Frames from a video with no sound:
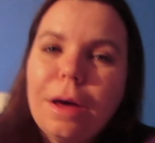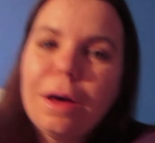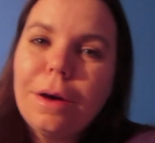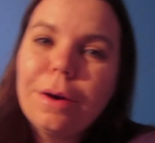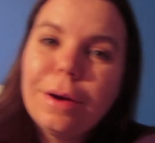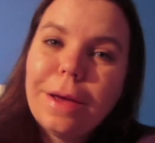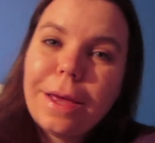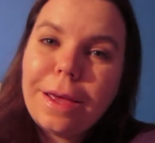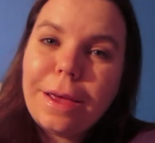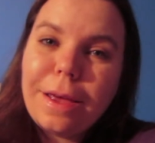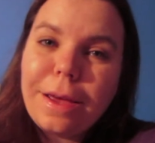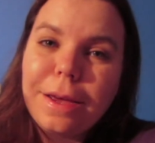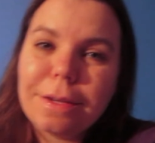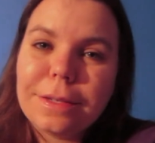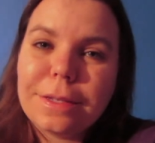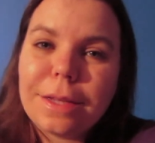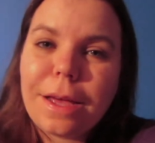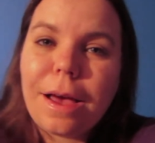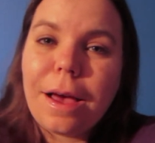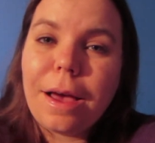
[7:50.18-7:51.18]
Okay,
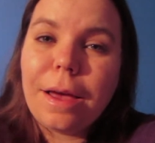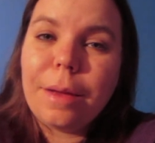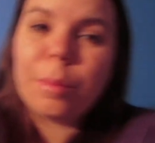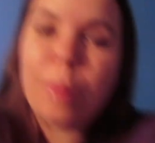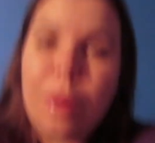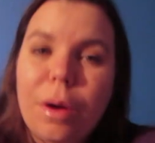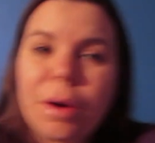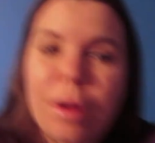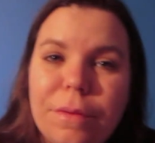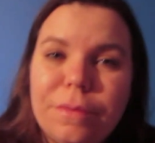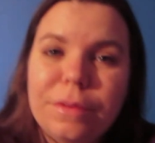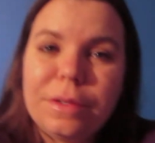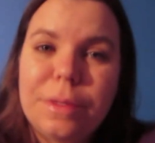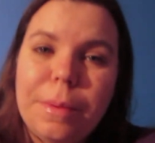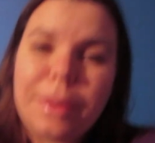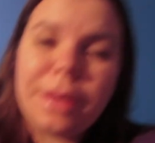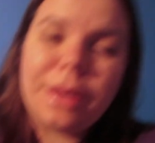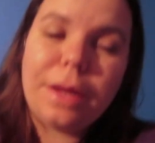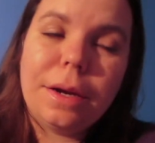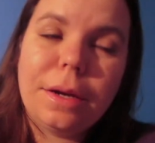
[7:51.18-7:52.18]
guys, I'm off to
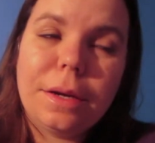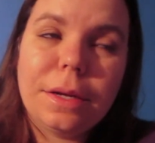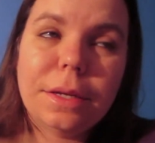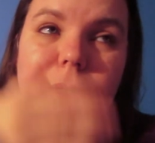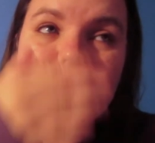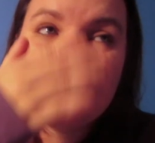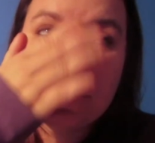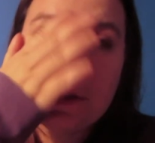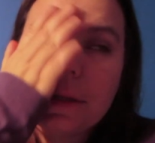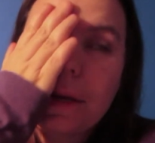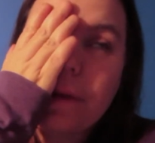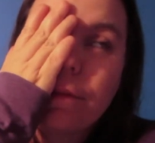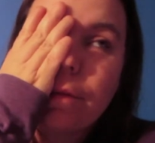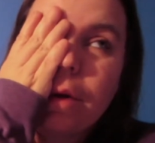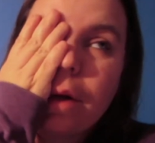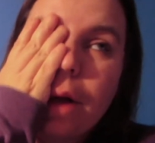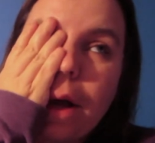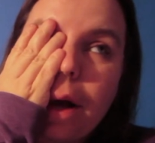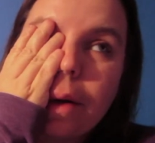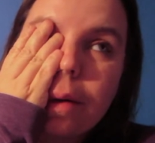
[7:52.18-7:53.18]
bed. It's
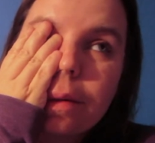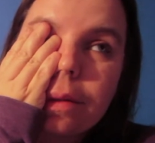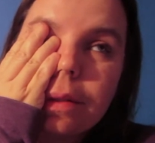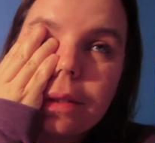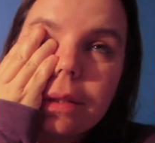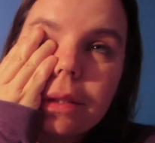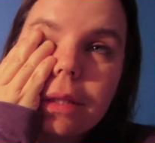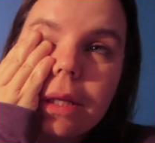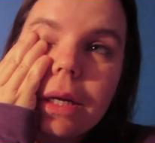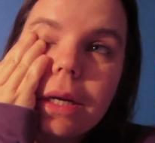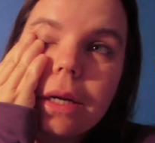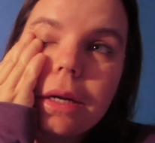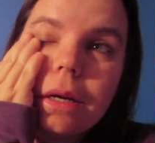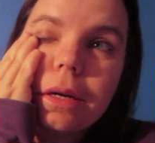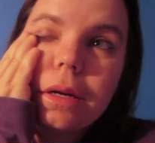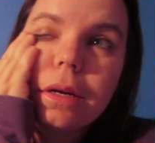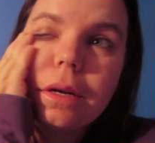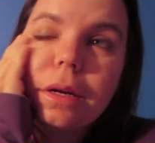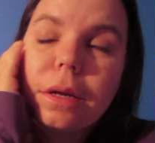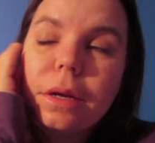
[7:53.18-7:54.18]
several hours
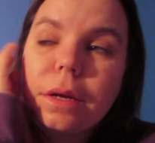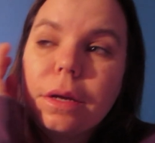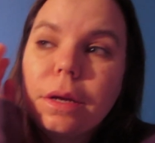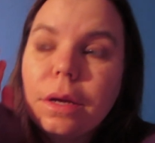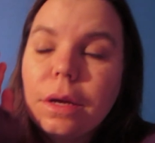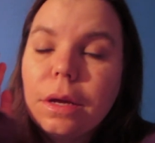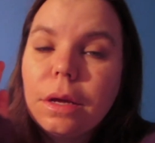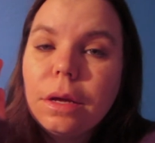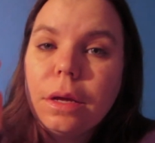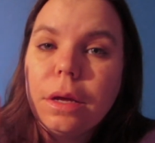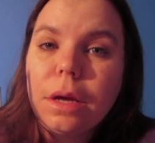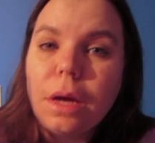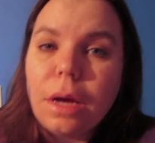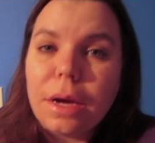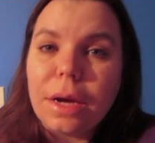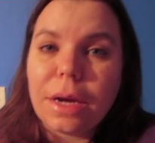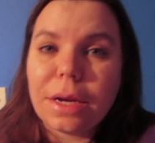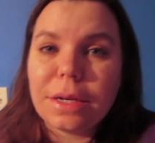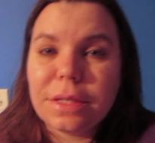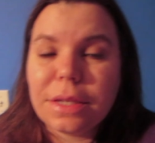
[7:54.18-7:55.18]
later. I
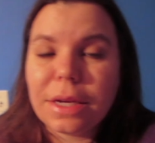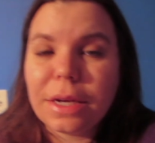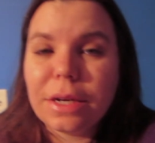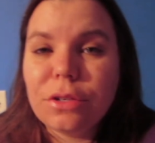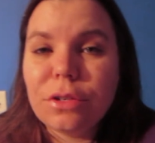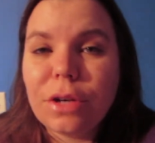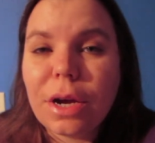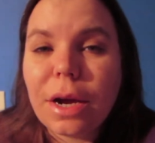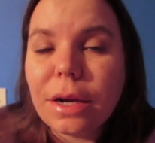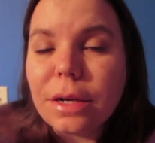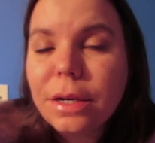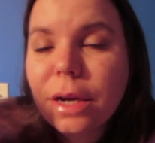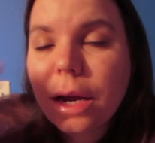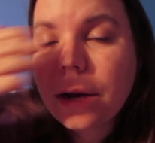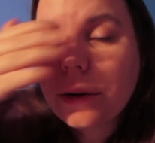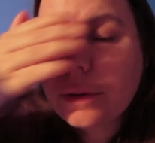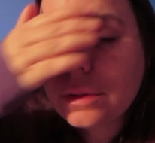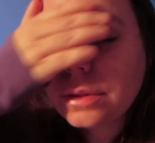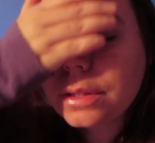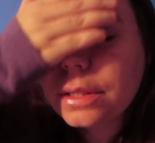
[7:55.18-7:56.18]
got sidetracked.
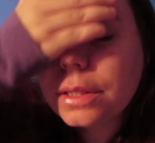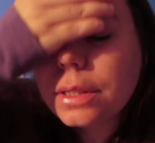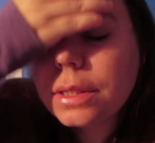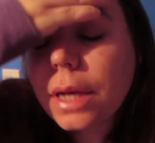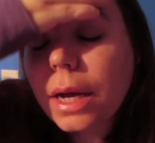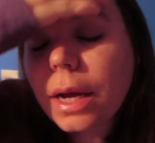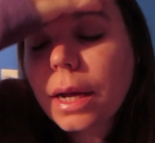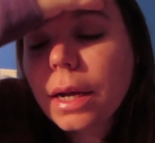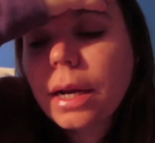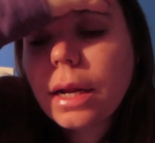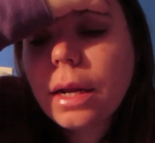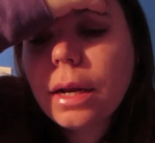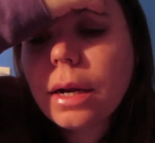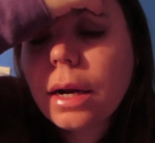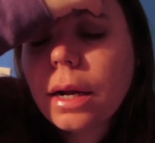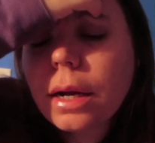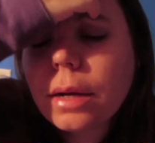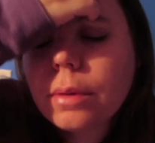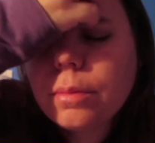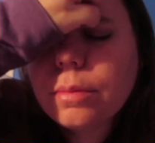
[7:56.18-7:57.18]
I was
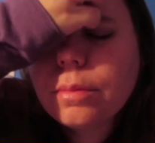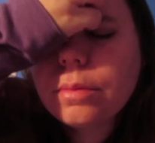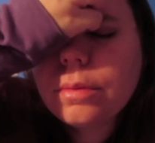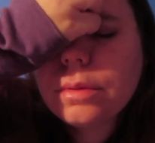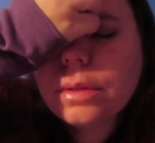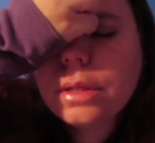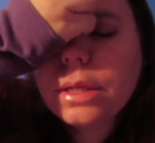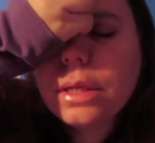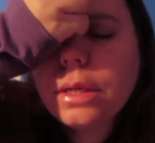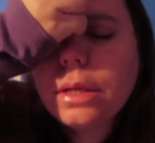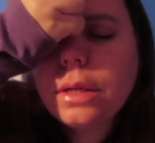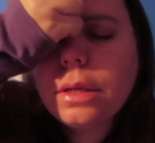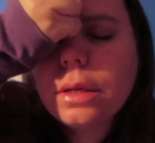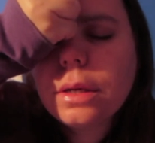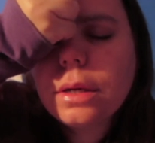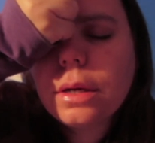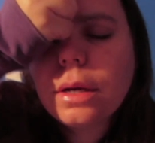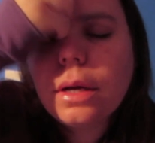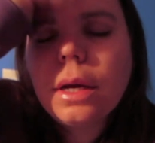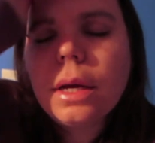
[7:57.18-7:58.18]
designing. I'm re.
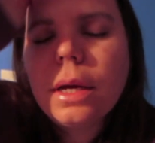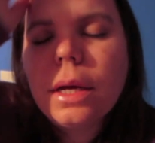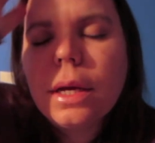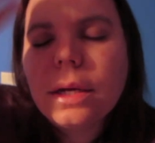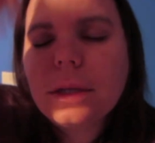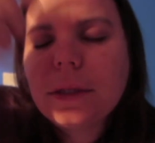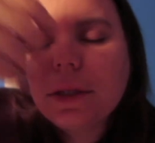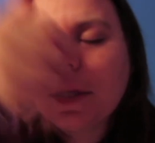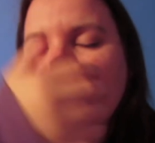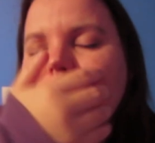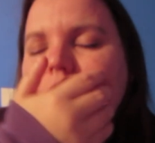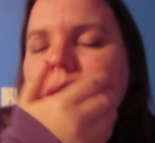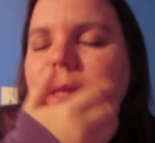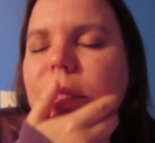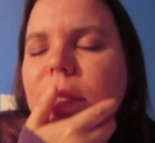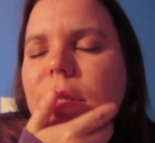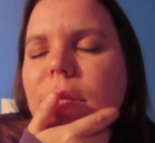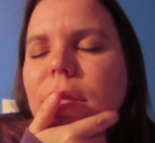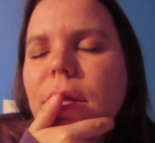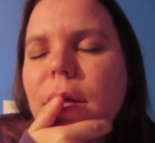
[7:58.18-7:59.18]
I said
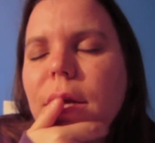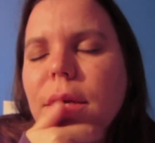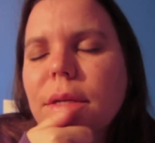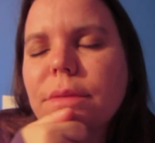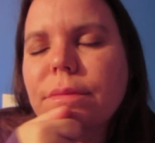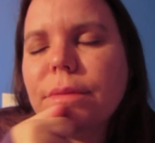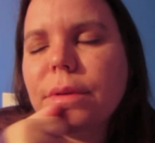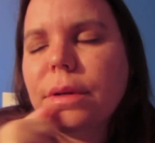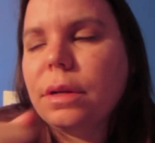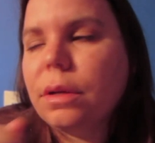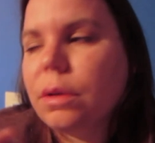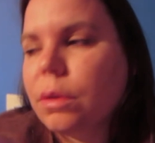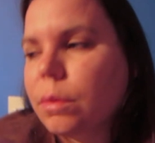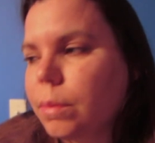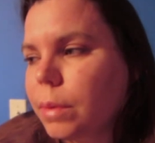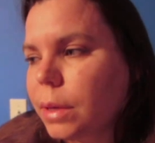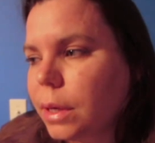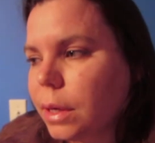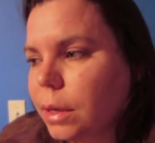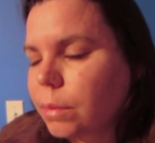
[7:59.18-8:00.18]
this in the last video,
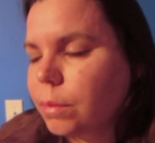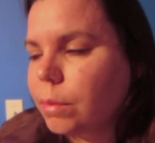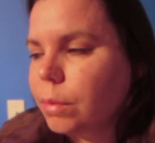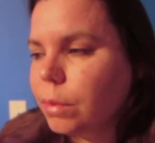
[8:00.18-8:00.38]
but I'm